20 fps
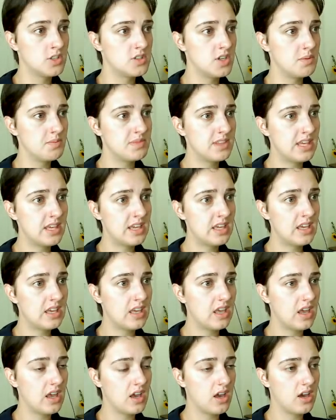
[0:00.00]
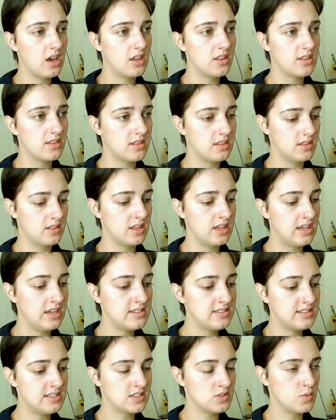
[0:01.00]
So I'm thinking the
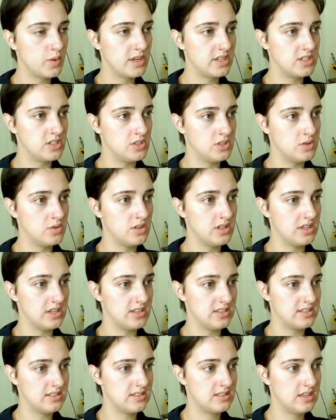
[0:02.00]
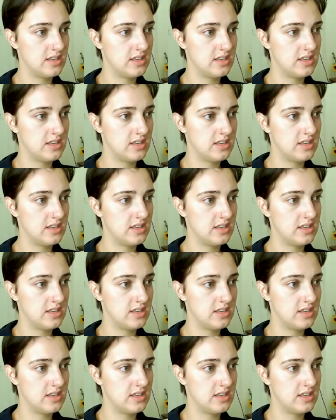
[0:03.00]
easiest way to do this